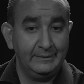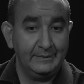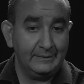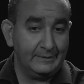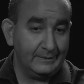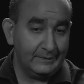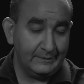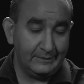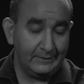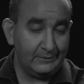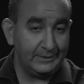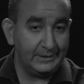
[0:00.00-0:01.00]
this
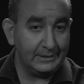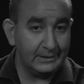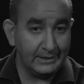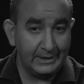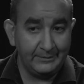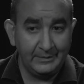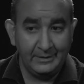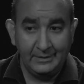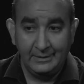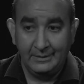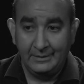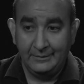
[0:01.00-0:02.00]
theoretical game.
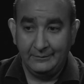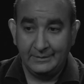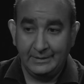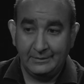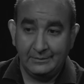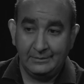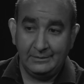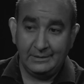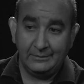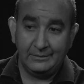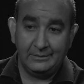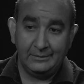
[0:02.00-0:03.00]
We take all
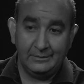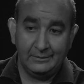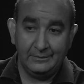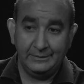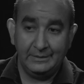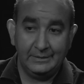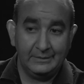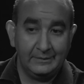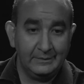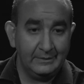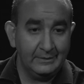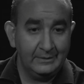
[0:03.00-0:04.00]
our
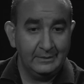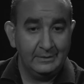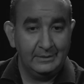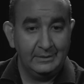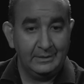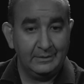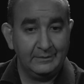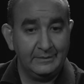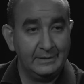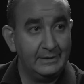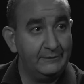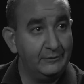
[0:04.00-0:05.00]
audience,
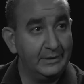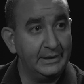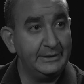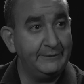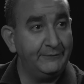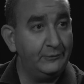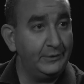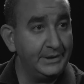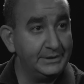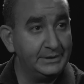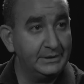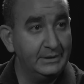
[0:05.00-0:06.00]
ourselves, we get in a
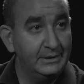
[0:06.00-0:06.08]
fridge,